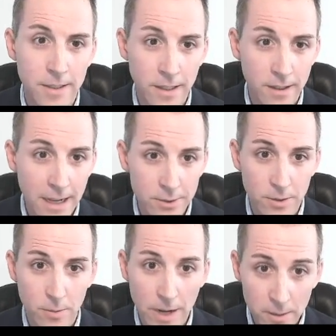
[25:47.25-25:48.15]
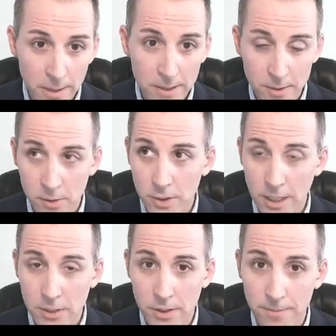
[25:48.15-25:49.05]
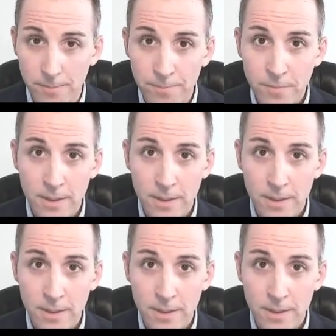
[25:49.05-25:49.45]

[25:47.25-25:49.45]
The International Right-of-Way Association